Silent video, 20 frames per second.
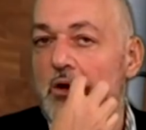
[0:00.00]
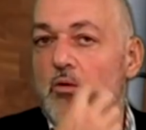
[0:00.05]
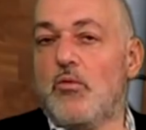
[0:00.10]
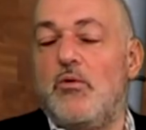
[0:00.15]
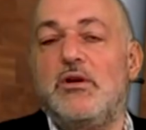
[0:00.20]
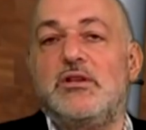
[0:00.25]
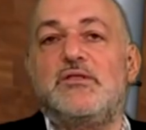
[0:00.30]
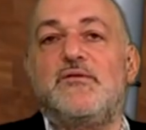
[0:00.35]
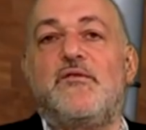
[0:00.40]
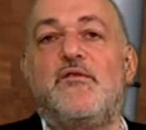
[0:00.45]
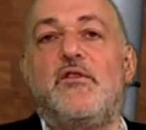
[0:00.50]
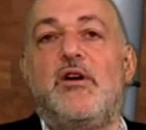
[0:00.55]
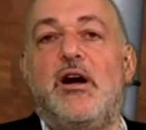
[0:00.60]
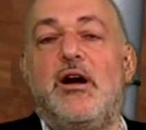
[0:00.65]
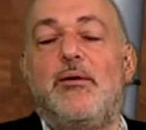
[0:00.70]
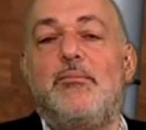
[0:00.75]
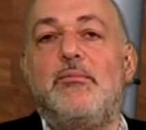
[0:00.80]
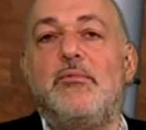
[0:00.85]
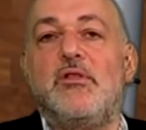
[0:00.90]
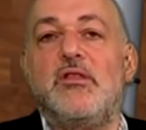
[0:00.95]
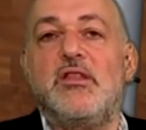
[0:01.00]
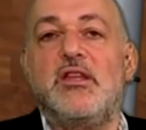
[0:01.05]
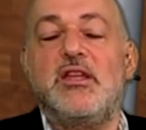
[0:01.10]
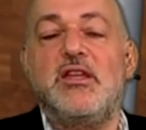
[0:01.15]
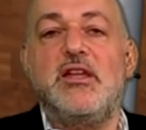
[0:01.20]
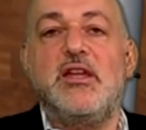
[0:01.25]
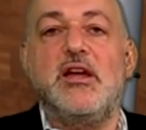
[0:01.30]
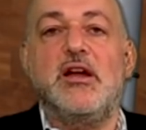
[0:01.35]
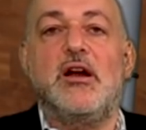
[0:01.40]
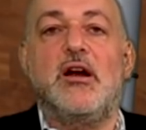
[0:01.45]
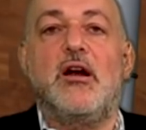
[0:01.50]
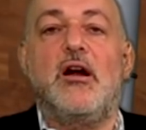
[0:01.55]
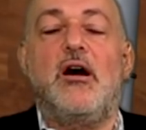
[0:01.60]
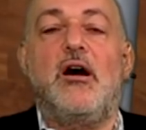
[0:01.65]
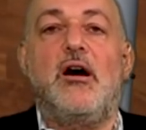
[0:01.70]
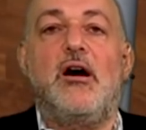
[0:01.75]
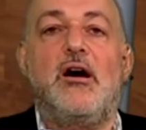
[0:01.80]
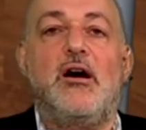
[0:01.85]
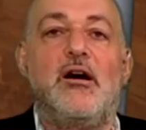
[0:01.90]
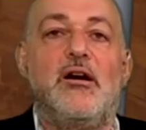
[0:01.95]
was from the year
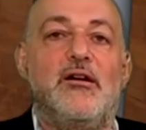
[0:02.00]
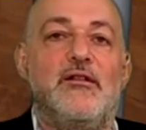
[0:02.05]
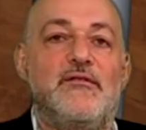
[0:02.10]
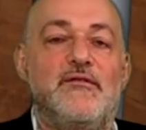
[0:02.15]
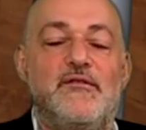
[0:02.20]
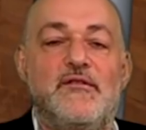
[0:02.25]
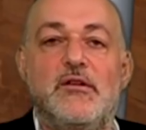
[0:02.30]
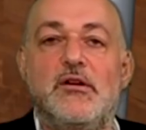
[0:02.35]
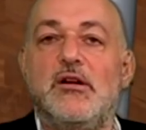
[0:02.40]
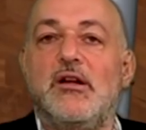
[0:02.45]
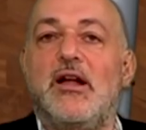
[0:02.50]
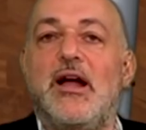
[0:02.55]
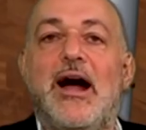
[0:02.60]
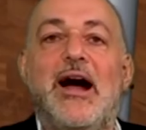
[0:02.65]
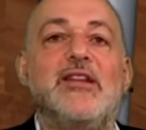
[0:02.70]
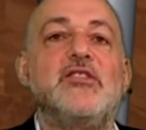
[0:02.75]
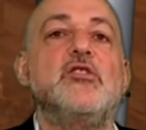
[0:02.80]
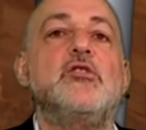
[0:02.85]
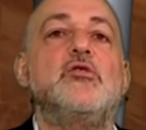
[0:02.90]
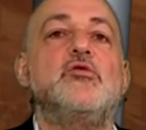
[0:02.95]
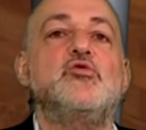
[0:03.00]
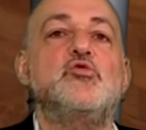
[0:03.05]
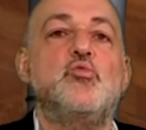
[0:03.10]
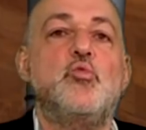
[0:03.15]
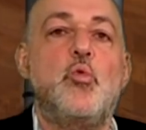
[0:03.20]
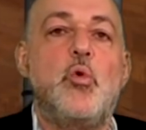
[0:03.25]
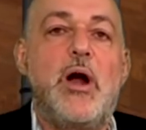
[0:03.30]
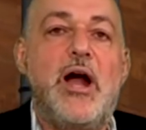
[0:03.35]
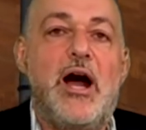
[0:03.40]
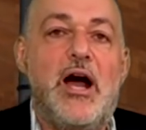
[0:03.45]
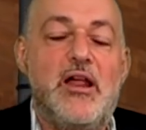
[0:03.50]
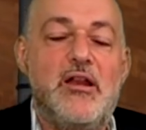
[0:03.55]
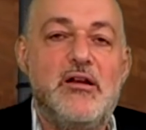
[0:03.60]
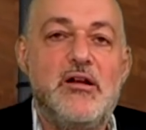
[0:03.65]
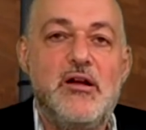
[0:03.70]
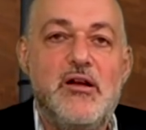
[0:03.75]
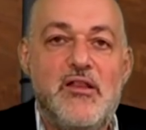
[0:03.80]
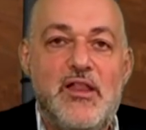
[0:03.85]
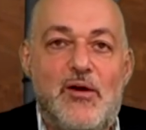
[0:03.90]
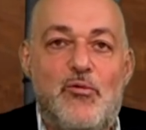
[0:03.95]
of God knows what
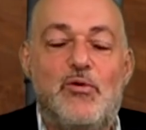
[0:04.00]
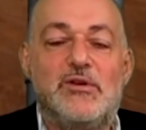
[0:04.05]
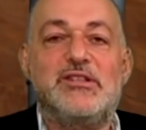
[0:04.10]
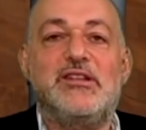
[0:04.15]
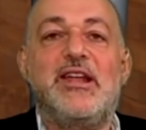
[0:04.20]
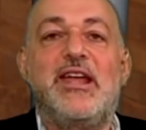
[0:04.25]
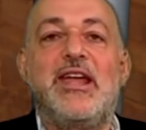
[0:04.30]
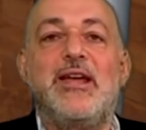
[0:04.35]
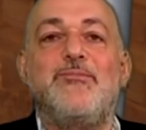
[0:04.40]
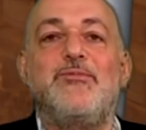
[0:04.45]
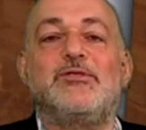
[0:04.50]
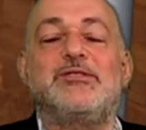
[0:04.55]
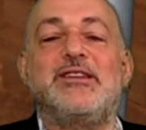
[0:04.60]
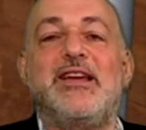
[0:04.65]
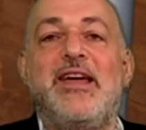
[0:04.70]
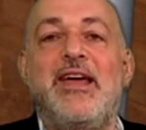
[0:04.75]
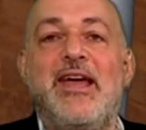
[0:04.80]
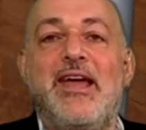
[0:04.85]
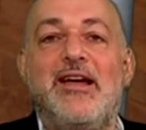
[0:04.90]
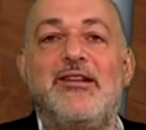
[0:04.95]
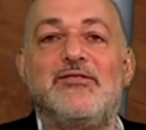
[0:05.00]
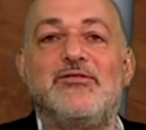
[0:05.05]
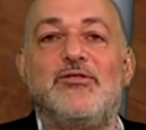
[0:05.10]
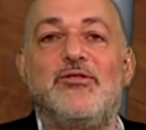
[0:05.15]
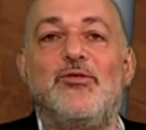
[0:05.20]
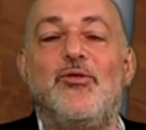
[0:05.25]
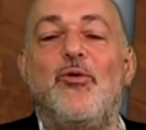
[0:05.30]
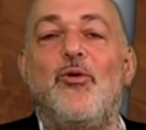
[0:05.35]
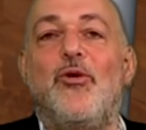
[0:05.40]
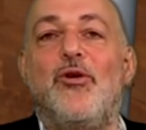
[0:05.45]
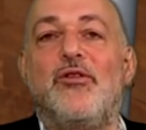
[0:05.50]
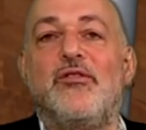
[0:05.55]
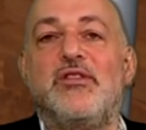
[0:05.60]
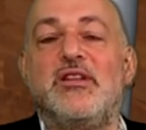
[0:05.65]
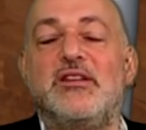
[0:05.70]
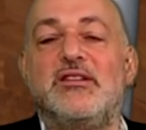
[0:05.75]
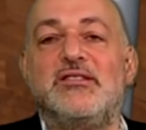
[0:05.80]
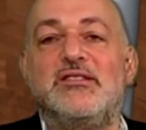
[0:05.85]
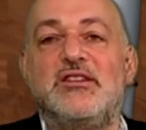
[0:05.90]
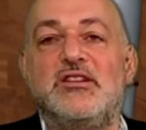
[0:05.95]
that wasn't able to handle all
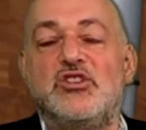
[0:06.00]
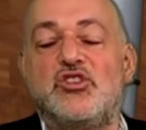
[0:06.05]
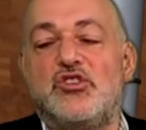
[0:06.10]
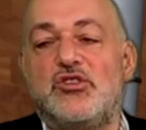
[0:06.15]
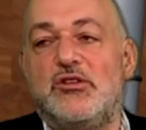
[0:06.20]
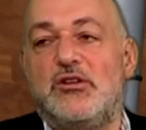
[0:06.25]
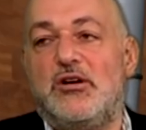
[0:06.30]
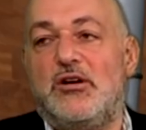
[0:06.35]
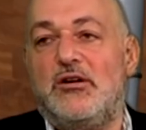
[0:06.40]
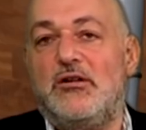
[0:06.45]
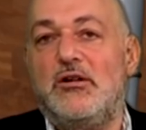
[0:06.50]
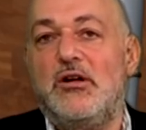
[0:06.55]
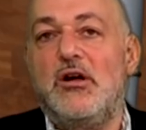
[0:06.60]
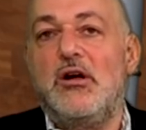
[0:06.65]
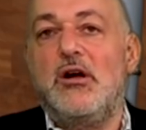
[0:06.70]
the additional